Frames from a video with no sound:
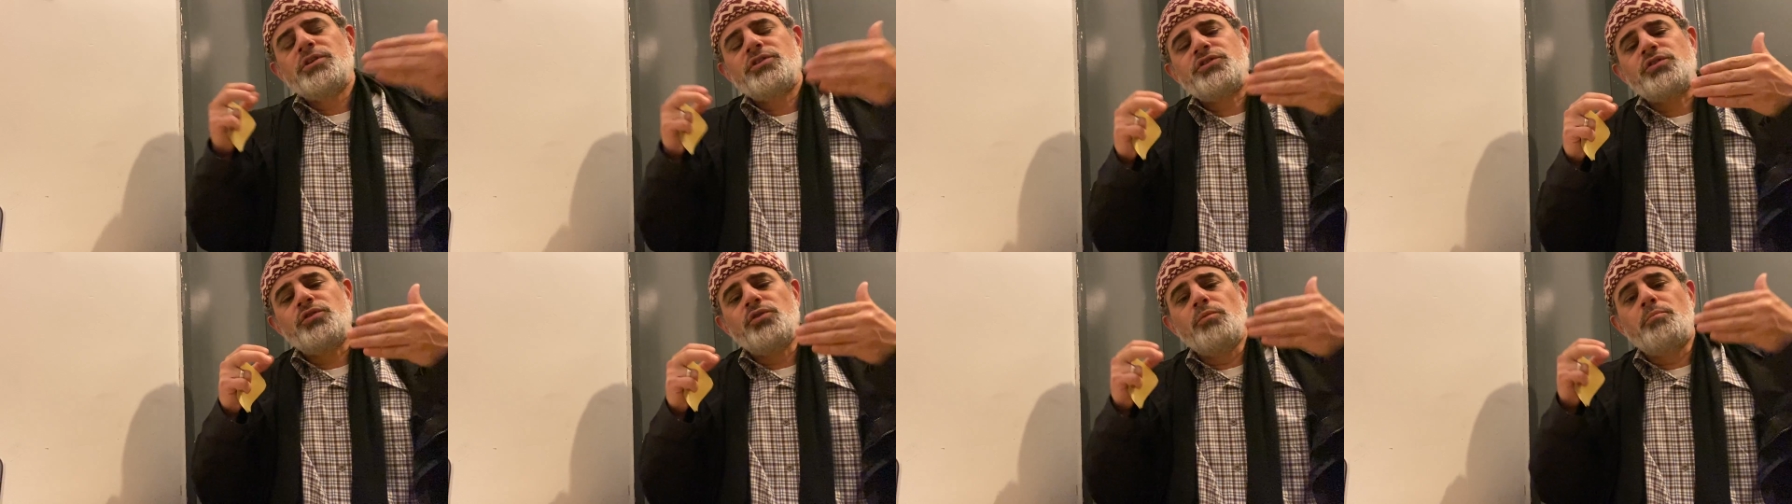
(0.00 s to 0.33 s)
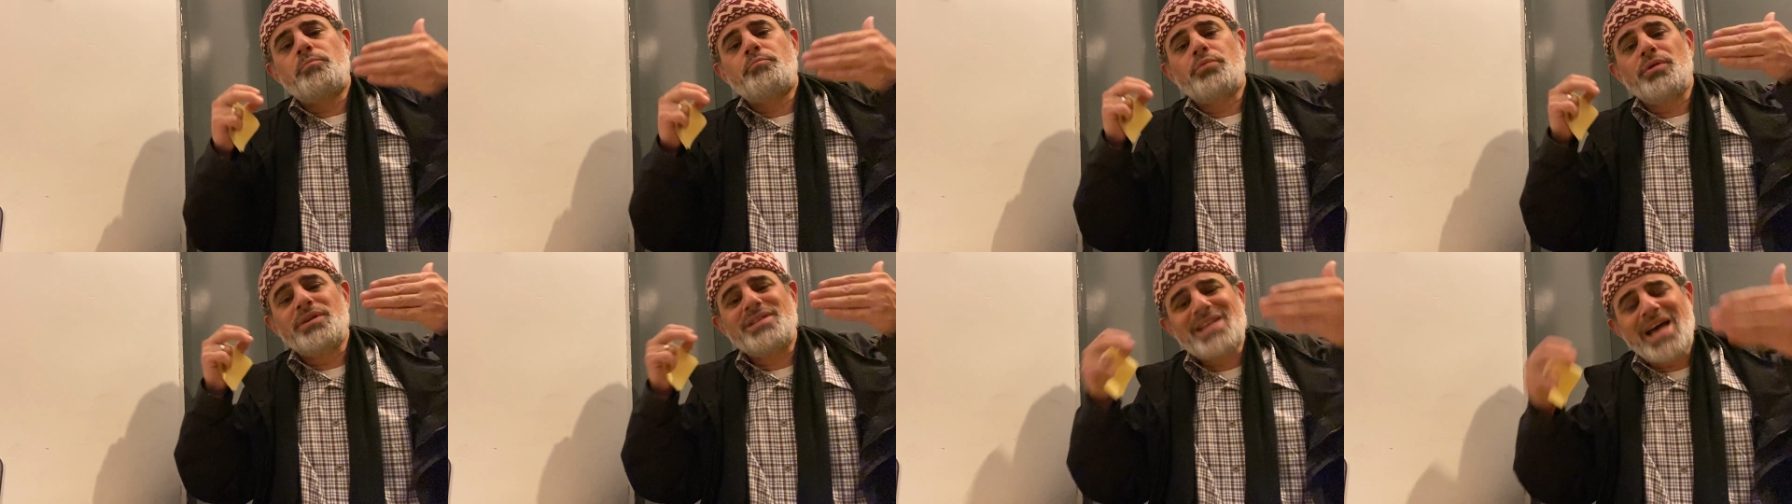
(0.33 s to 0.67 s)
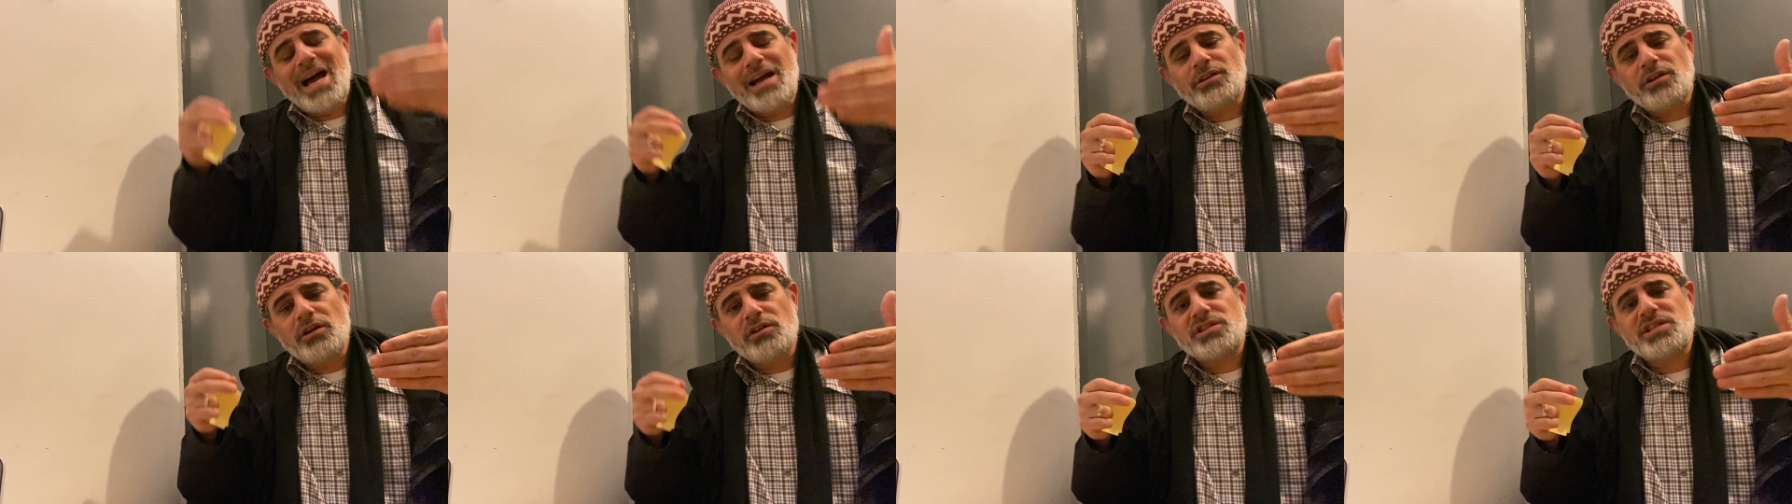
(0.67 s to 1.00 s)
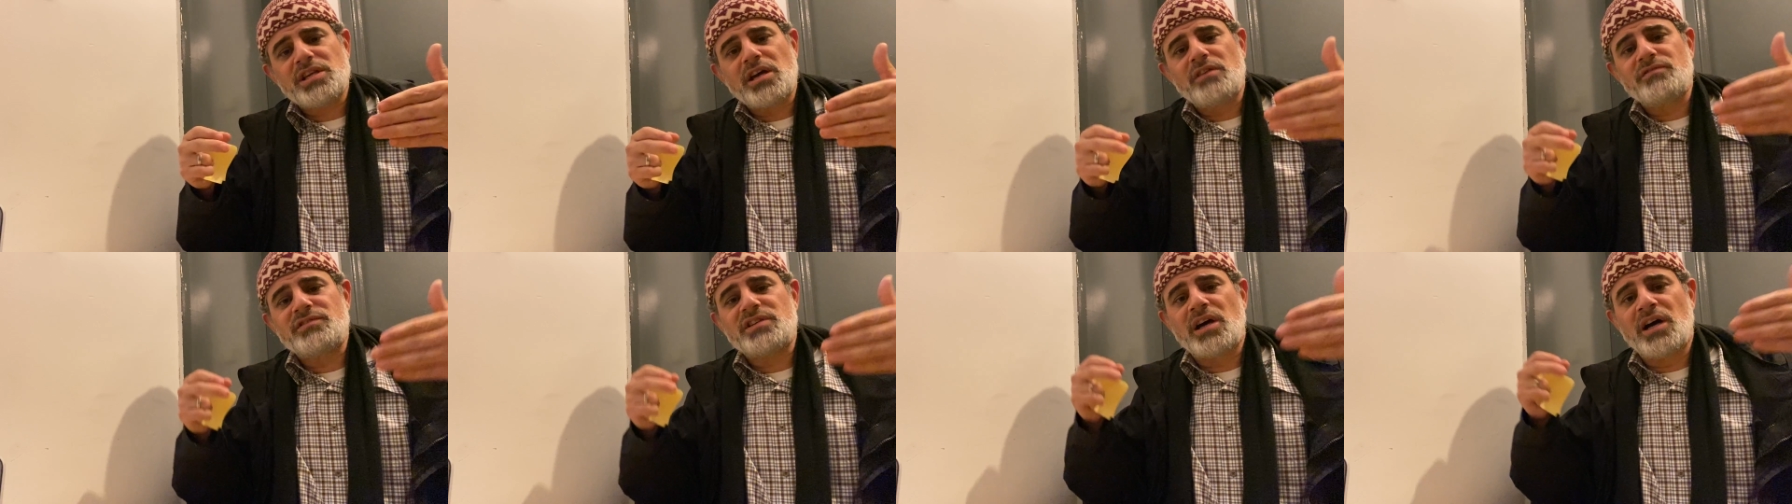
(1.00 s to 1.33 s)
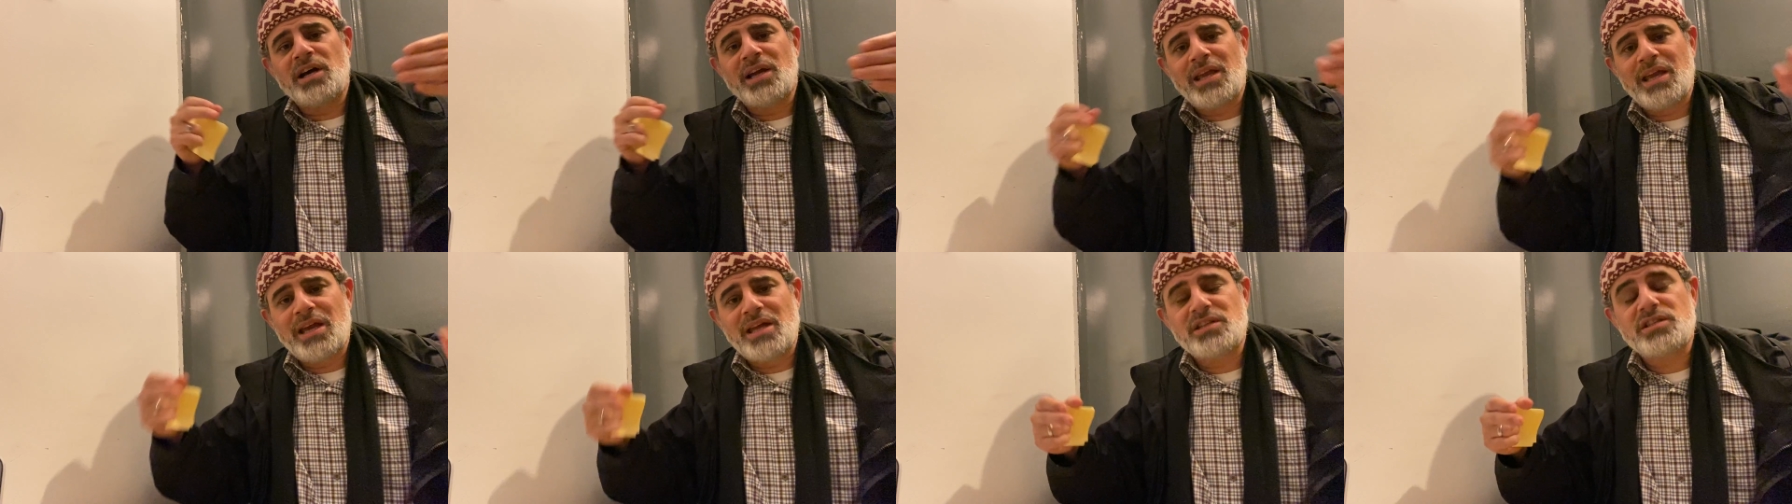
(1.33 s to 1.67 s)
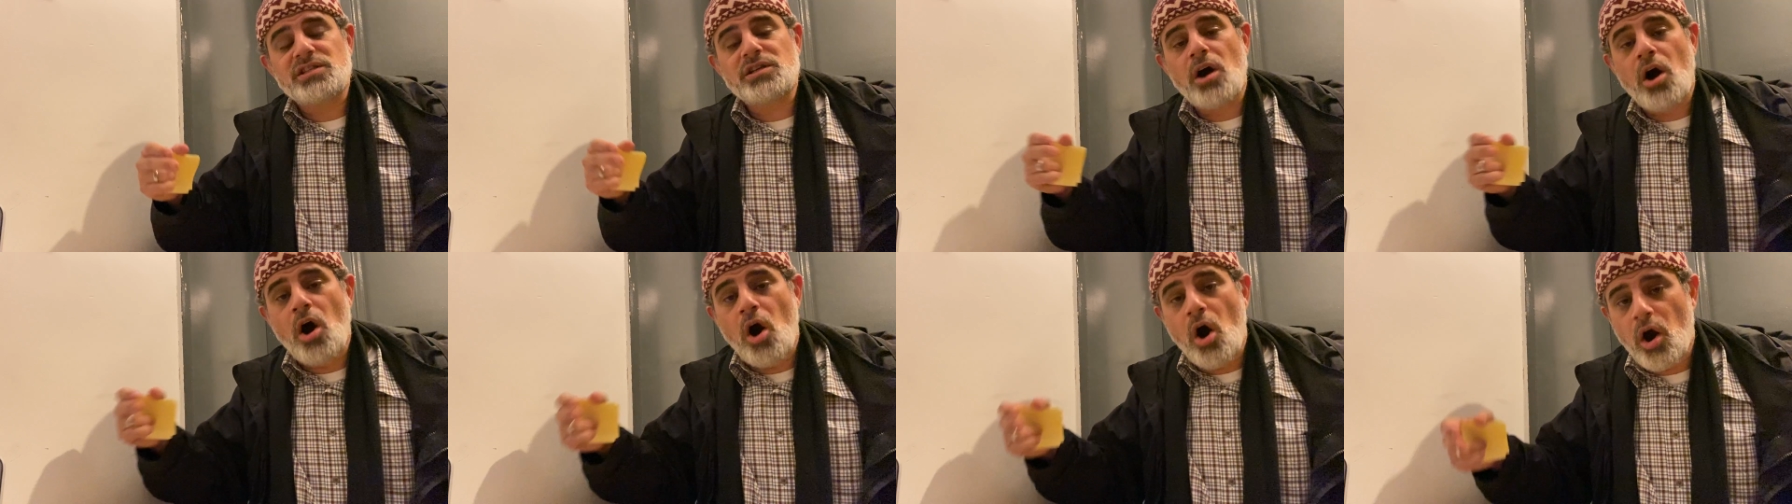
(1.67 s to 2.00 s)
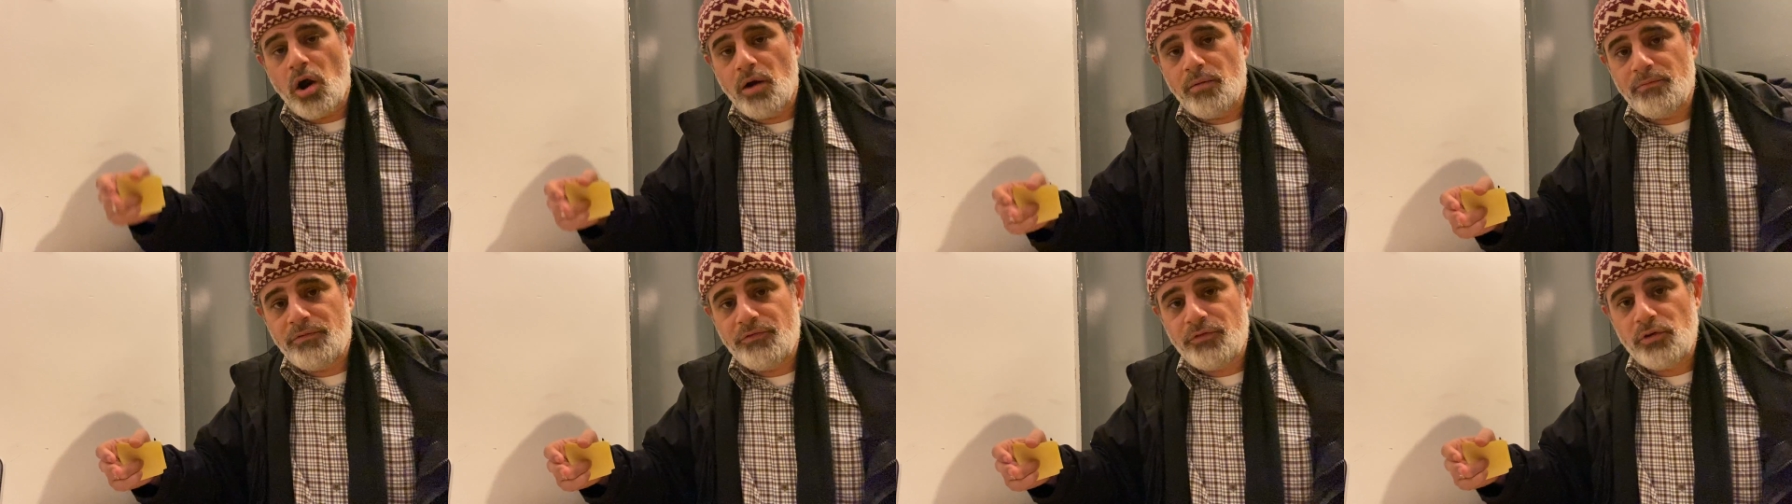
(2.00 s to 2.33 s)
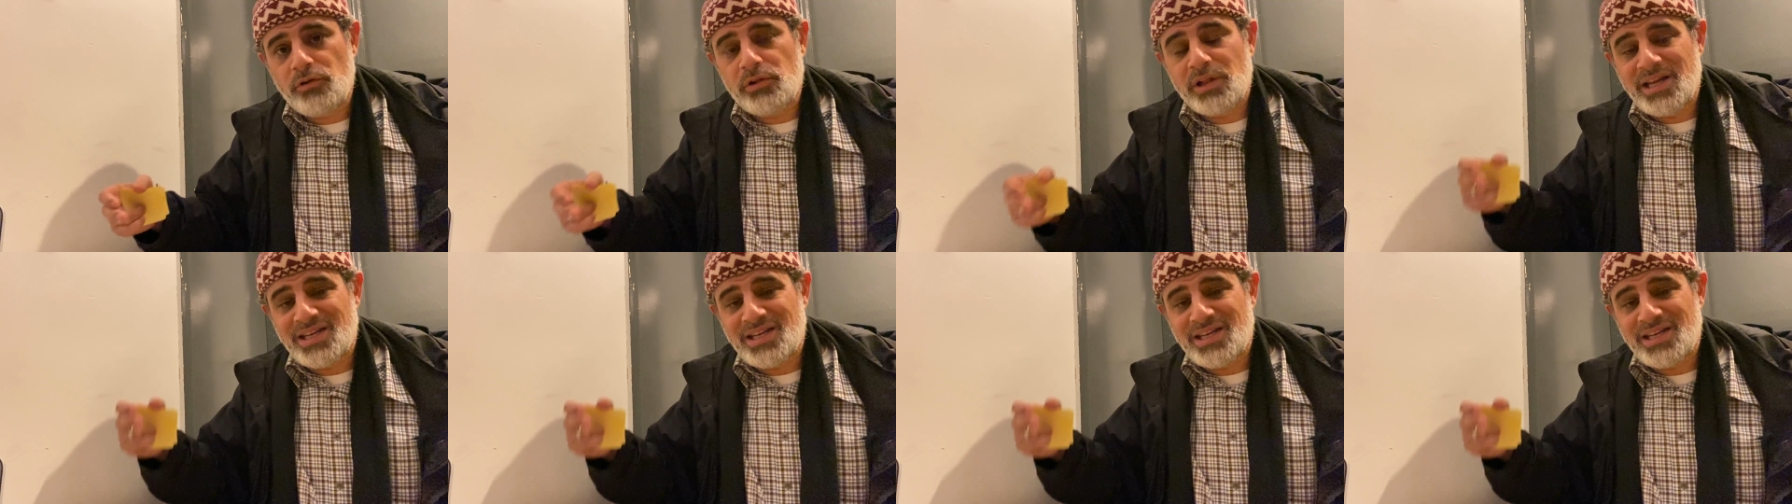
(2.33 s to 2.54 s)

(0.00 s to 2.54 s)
to protect ourselves against harmful